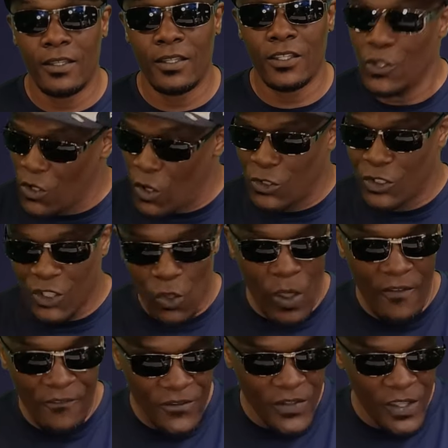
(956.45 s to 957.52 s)
You know, so
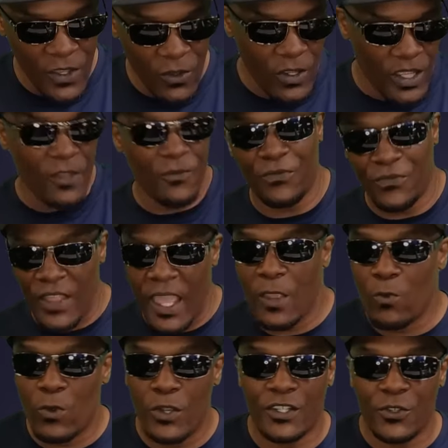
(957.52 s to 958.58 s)
I feel if
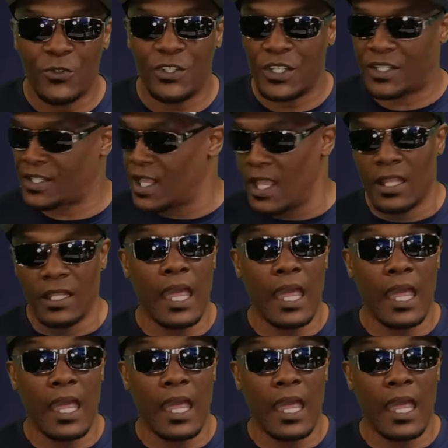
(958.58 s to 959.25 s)
they were to just